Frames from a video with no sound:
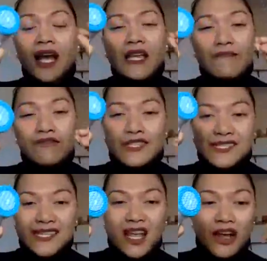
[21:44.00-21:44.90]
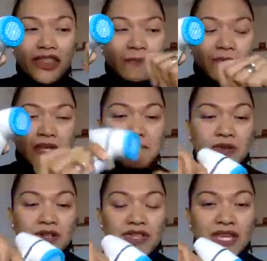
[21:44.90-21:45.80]
If you see other
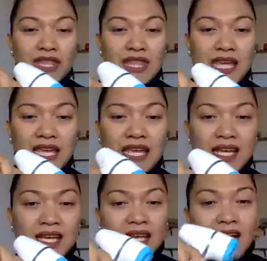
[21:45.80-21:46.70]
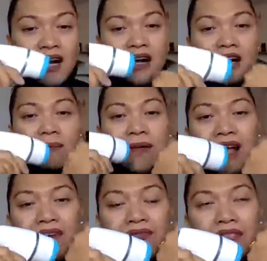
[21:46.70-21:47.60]
people that they have